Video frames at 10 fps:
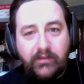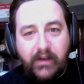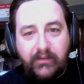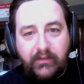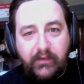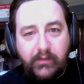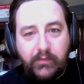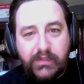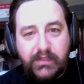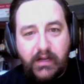to
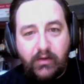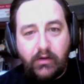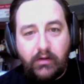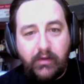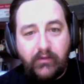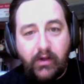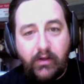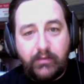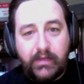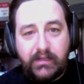50% alcohol by
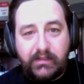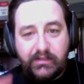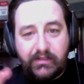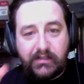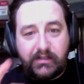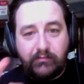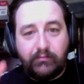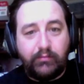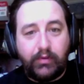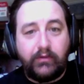volume is just
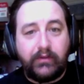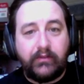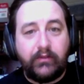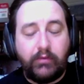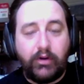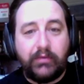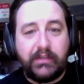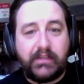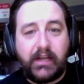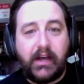perfect for
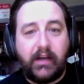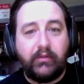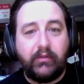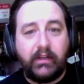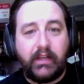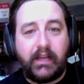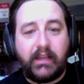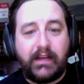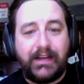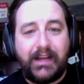bourbons. I really like
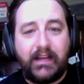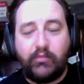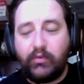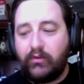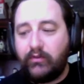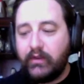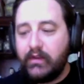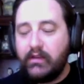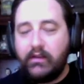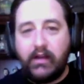that 90 proof,
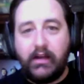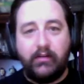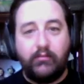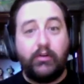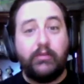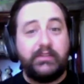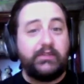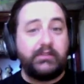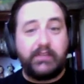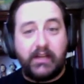bourbons
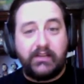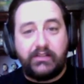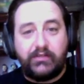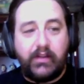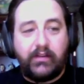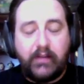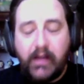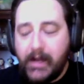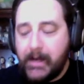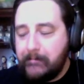or scotches rather.
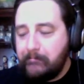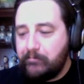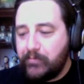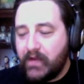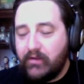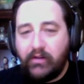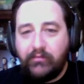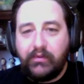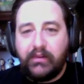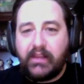I
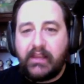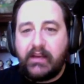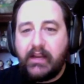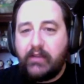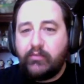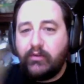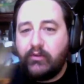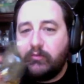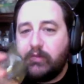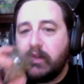really like that 90
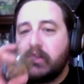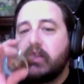proof, but